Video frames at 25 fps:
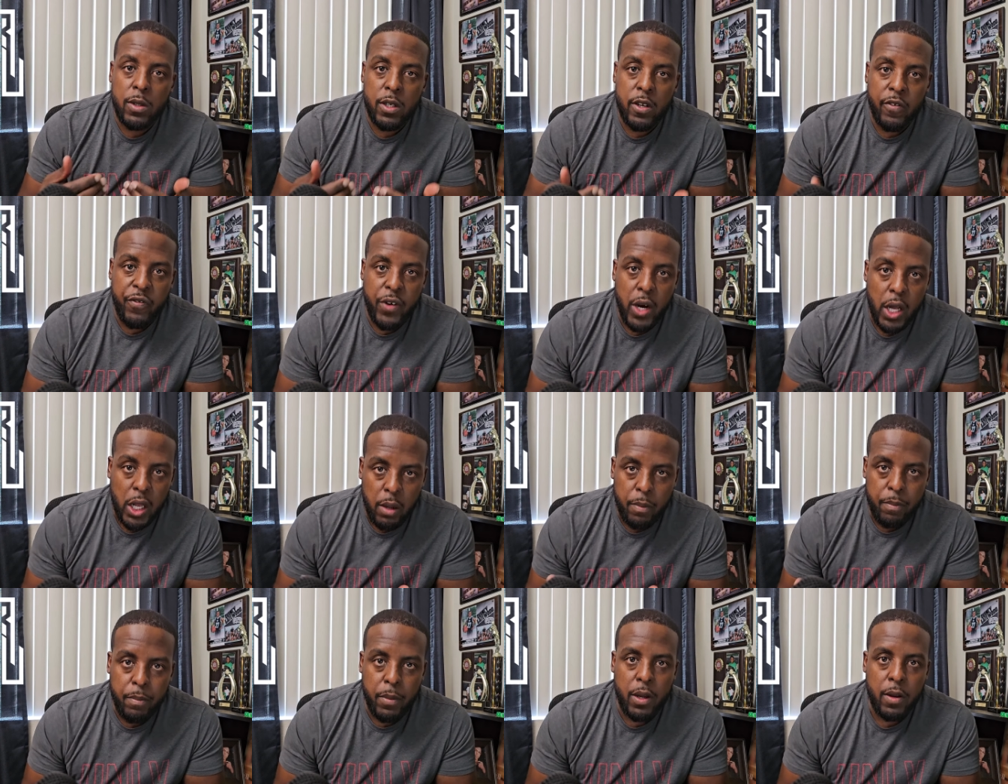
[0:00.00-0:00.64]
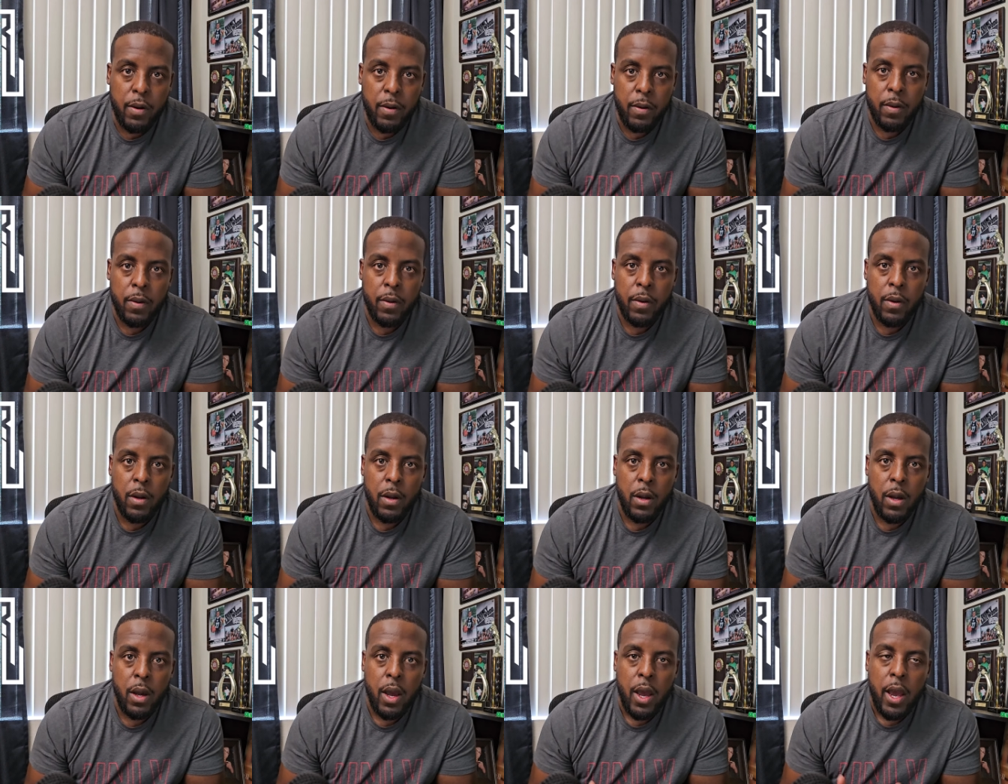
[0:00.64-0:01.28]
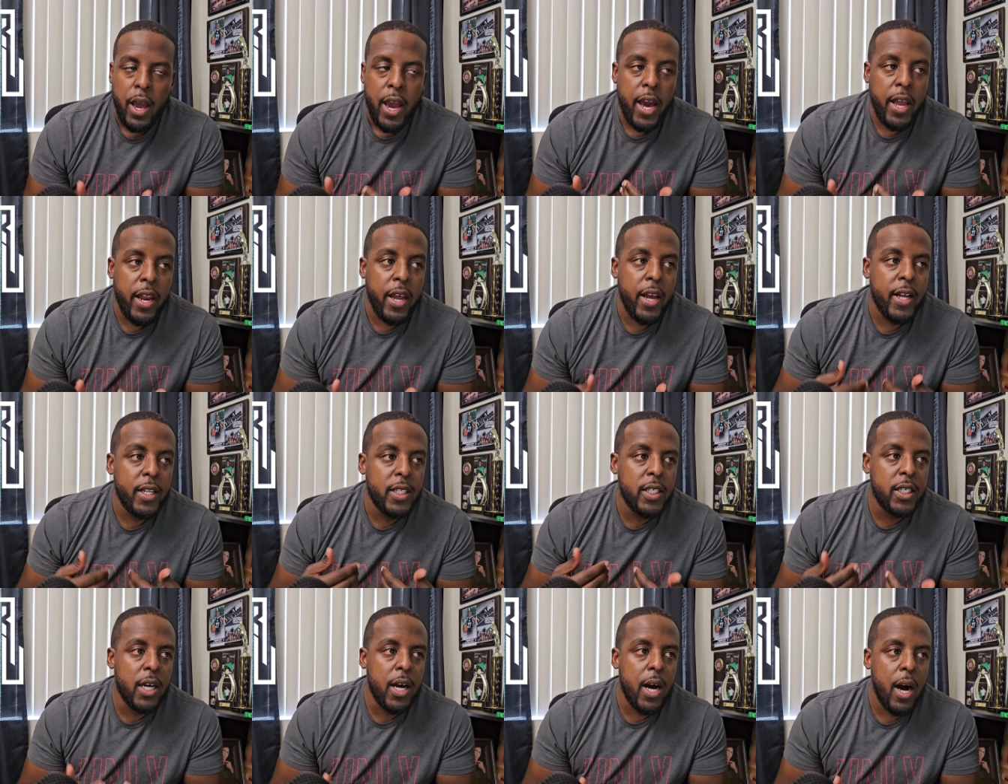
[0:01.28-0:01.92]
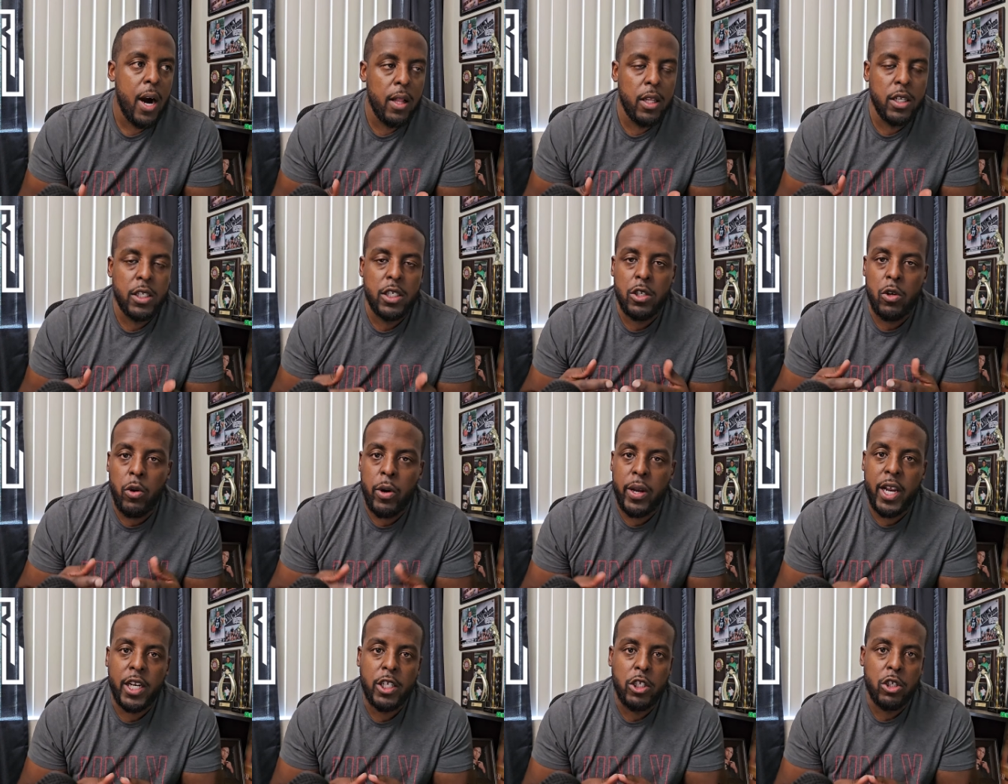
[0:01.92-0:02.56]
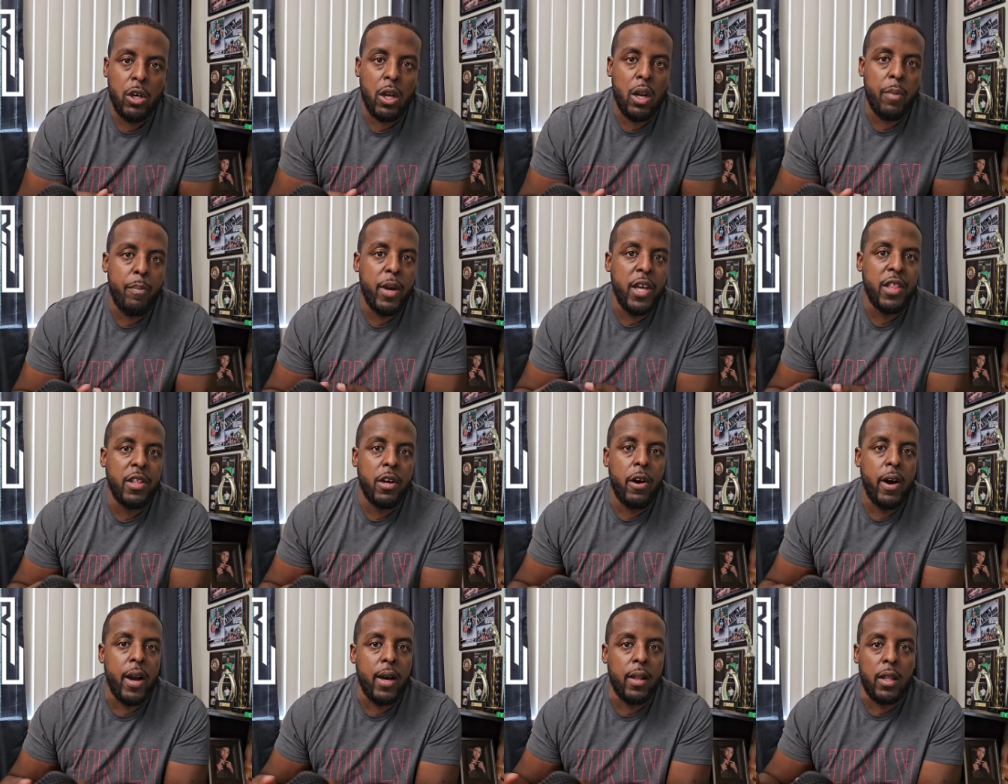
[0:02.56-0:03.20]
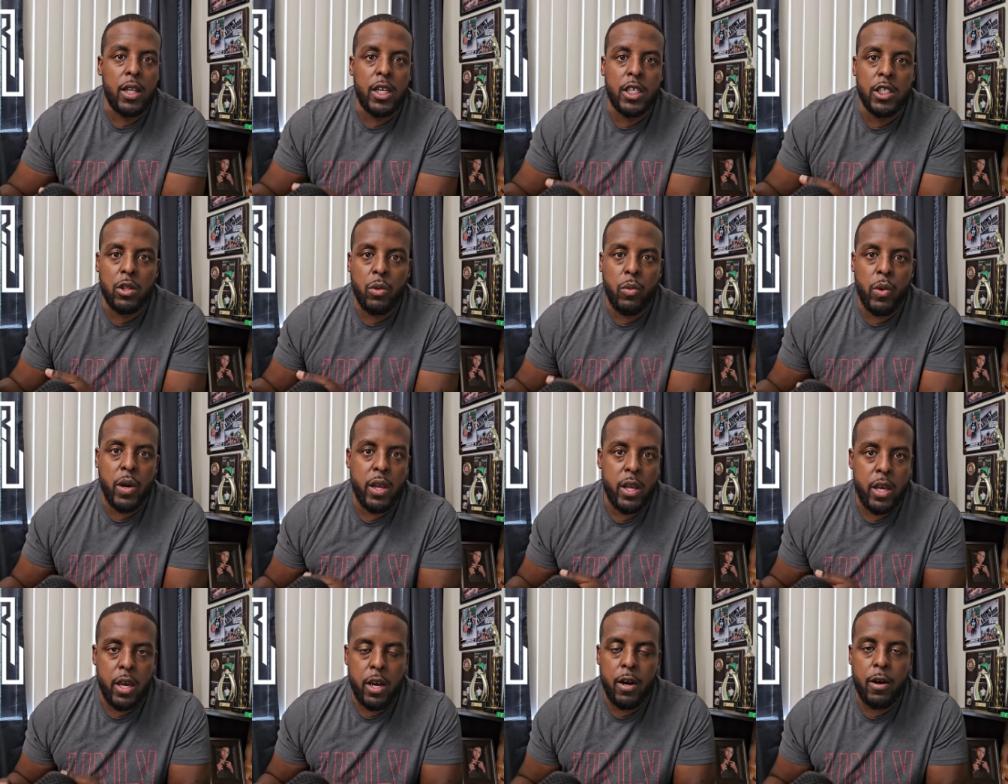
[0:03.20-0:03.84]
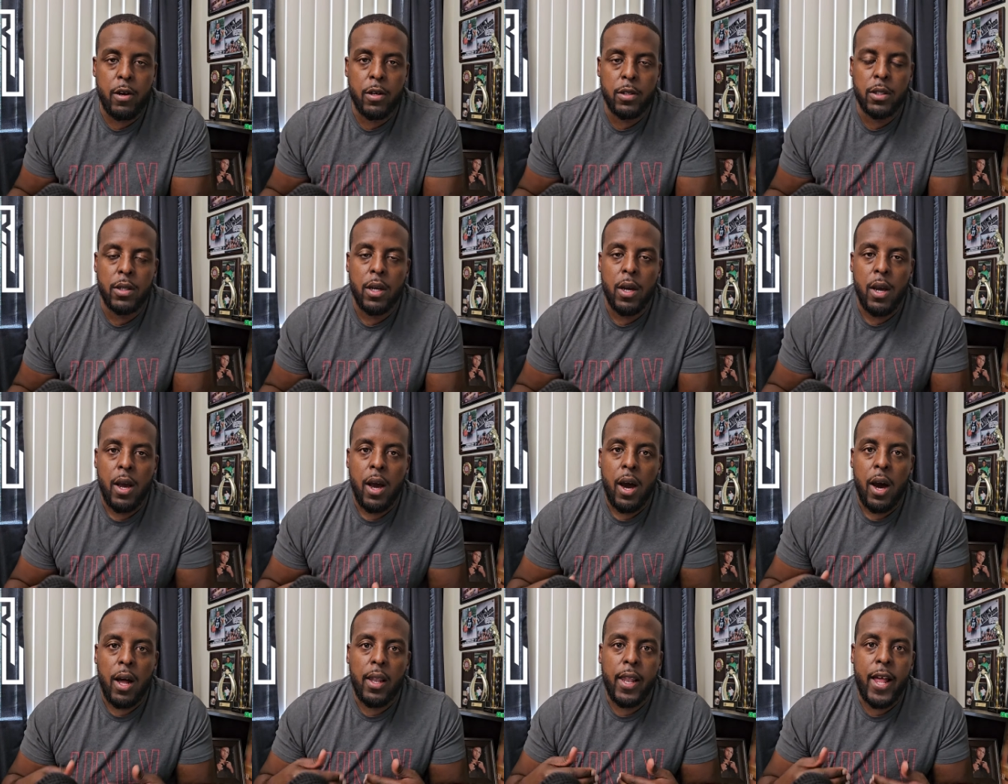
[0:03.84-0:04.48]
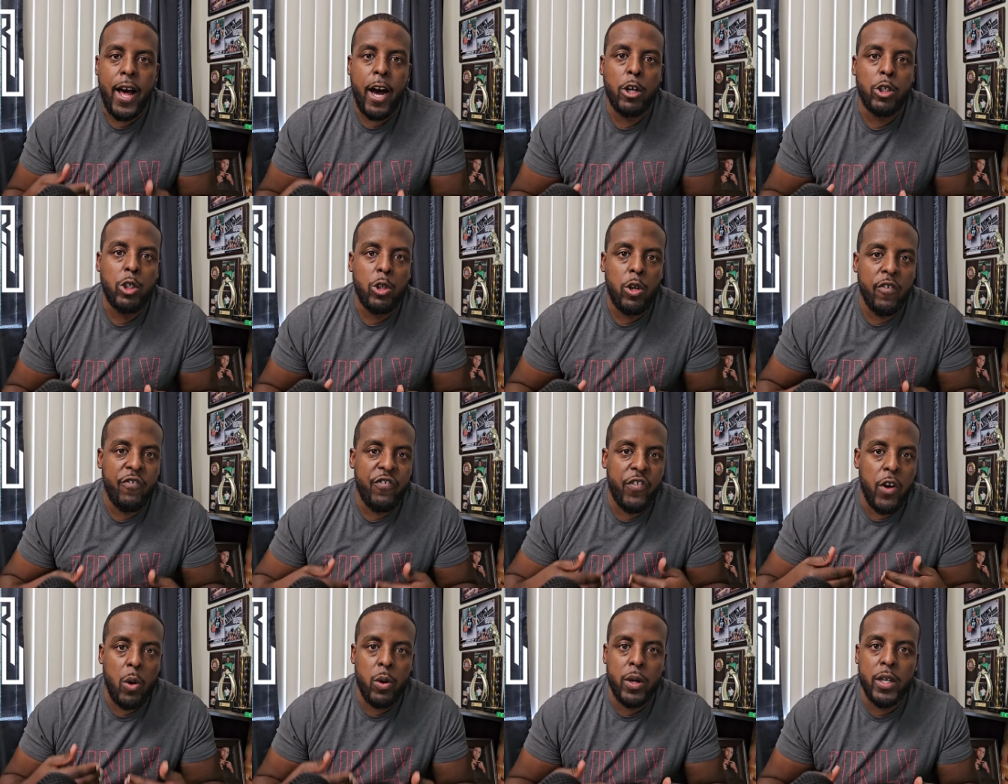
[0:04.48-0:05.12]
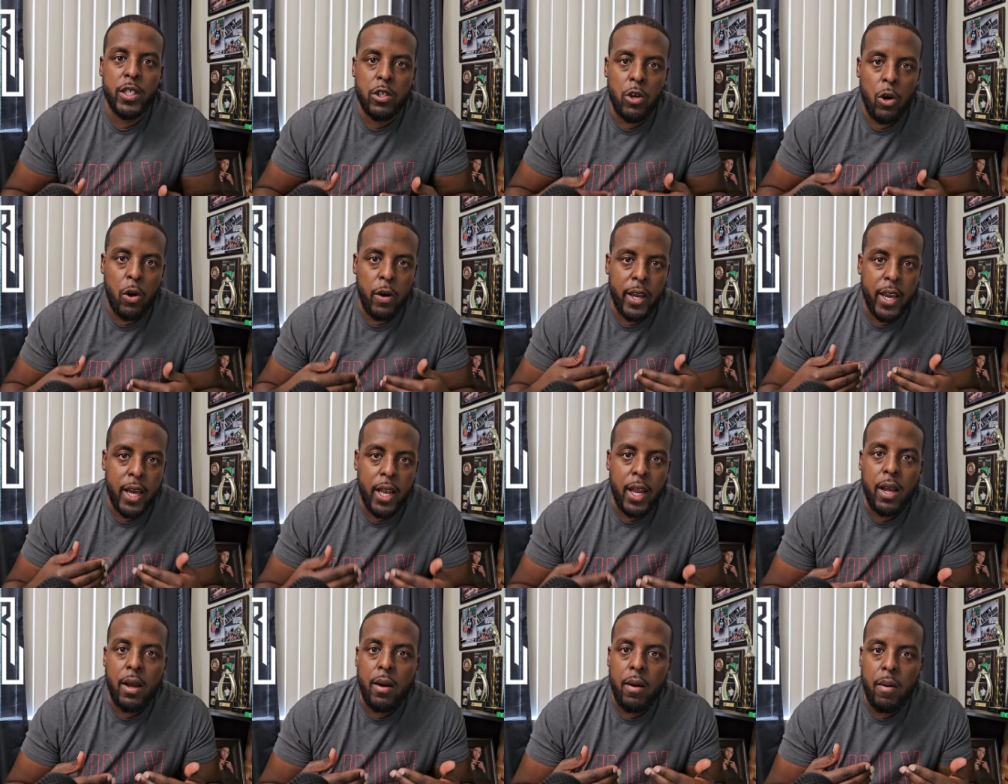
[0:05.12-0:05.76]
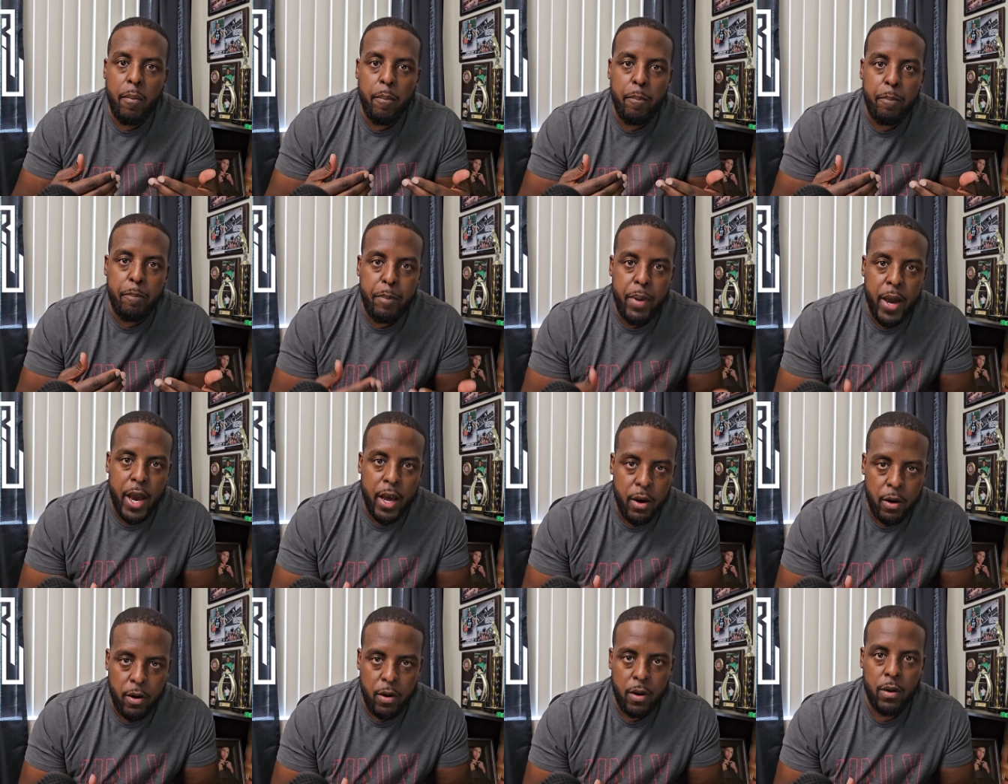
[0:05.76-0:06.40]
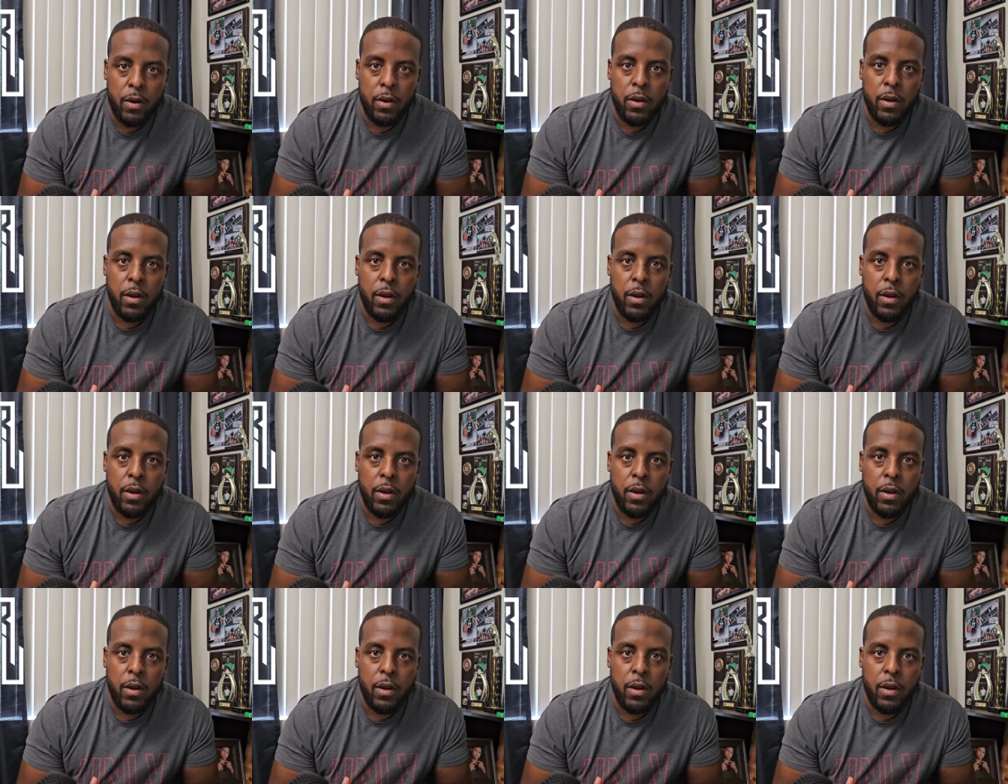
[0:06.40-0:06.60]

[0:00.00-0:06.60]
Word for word: development. Heading into college knowing that you're going to be there at least three years allows you to focus on getting better